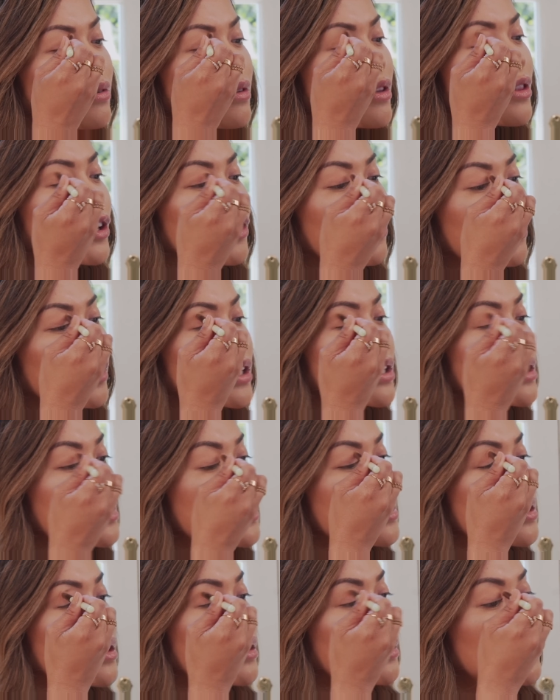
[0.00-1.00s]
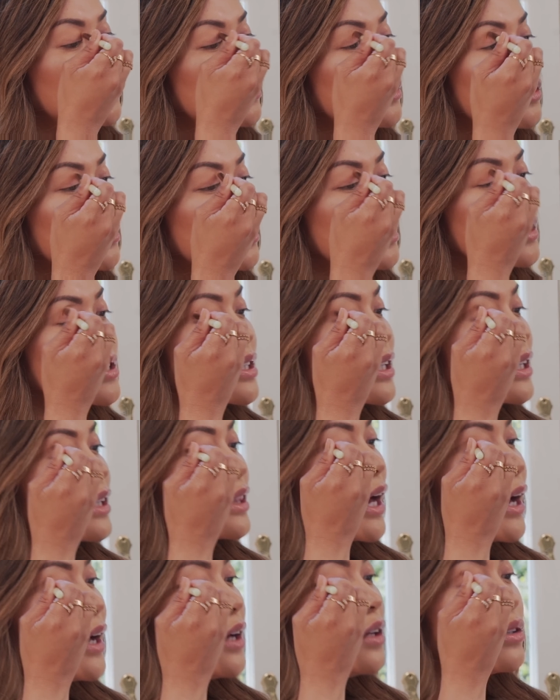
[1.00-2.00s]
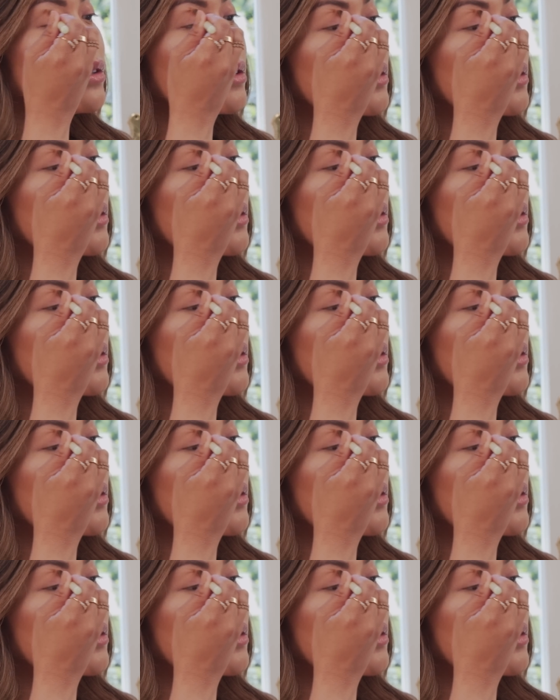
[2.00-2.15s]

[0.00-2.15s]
the crease, just like that.